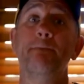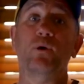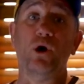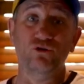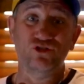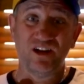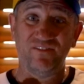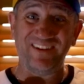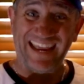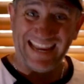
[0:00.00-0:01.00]
Pro
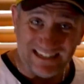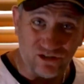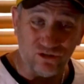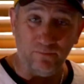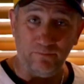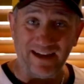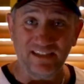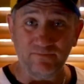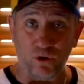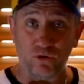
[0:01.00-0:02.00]
stuff into the
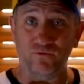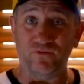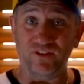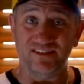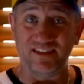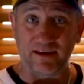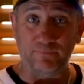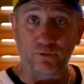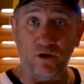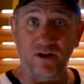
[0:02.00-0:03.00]
base model for the same
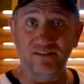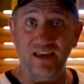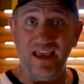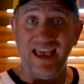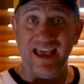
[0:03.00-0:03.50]
price,